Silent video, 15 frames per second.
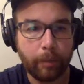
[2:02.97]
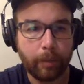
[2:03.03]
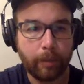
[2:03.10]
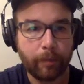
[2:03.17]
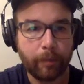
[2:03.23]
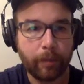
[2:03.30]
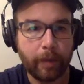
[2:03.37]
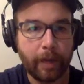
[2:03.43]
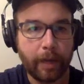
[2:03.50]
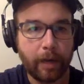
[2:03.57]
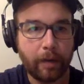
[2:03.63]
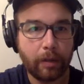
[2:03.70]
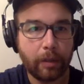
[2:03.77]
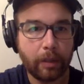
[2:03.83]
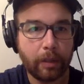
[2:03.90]
but for
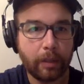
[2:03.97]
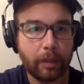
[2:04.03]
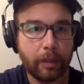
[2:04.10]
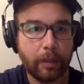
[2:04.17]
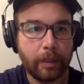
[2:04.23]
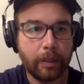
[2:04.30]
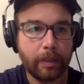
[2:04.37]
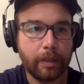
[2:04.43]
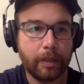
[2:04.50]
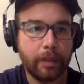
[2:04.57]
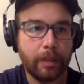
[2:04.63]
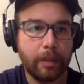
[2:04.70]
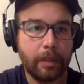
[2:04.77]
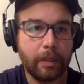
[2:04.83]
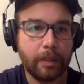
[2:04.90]
now, it
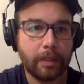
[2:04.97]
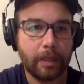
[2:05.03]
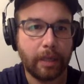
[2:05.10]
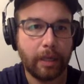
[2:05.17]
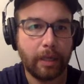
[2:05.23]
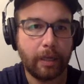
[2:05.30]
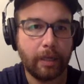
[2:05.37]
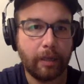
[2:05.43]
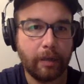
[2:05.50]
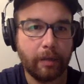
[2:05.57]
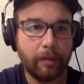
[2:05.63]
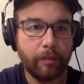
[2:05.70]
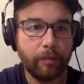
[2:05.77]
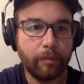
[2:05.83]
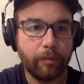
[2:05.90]
this kind
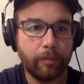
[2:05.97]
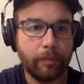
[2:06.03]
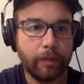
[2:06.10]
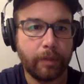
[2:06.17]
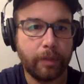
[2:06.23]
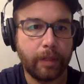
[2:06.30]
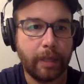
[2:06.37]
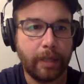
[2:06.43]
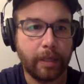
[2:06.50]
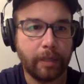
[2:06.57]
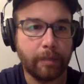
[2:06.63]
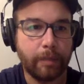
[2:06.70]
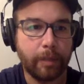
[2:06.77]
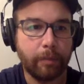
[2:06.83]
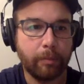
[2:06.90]
of data
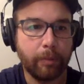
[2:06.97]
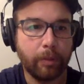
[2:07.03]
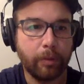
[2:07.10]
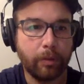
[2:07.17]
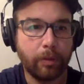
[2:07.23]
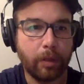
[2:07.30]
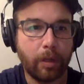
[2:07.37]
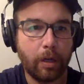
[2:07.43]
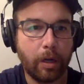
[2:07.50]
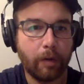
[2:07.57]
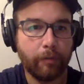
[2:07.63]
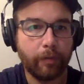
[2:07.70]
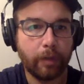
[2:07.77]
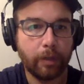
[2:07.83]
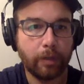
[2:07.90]
is being pulled
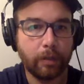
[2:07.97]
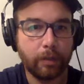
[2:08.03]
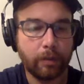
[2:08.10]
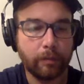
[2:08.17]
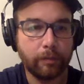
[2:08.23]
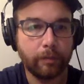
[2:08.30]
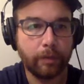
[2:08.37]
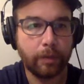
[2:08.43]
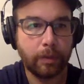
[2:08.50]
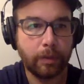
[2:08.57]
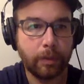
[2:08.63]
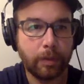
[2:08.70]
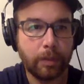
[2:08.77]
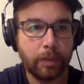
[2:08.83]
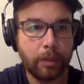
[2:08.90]
off of
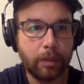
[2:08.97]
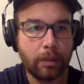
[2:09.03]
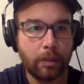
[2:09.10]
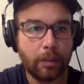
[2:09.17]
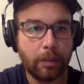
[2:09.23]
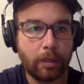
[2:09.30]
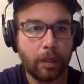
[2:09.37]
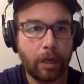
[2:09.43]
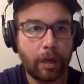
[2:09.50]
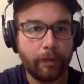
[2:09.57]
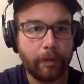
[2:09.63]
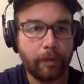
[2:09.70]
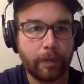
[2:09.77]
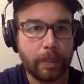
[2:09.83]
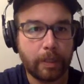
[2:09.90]
off
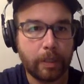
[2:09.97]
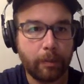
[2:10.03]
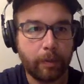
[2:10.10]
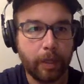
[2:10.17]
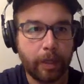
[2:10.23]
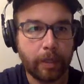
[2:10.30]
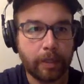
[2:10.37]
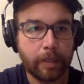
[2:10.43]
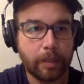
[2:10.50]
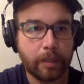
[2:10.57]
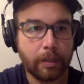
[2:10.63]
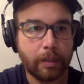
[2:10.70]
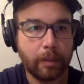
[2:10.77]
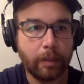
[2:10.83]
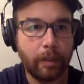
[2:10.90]
of the subreddits
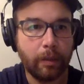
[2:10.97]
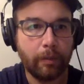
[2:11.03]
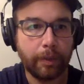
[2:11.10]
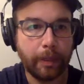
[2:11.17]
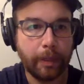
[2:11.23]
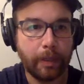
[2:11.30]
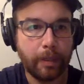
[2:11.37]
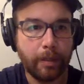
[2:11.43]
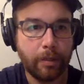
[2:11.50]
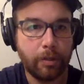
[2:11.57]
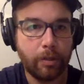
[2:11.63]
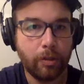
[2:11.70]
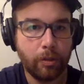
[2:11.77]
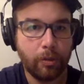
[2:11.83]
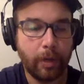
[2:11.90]
going
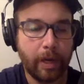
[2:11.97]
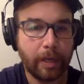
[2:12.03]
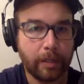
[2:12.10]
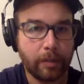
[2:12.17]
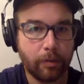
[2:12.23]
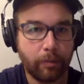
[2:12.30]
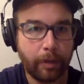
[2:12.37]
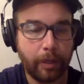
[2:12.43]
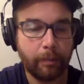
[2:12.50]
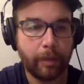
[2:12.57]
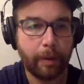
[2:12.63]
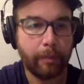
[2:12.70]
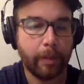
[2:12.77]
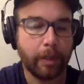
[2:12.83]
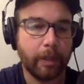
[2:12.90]
into S3 in
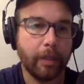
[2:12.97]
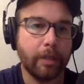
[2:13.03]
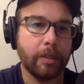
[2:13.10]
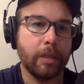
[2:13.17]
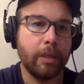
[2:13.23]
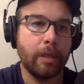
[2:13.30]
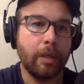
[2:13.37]
my bucket.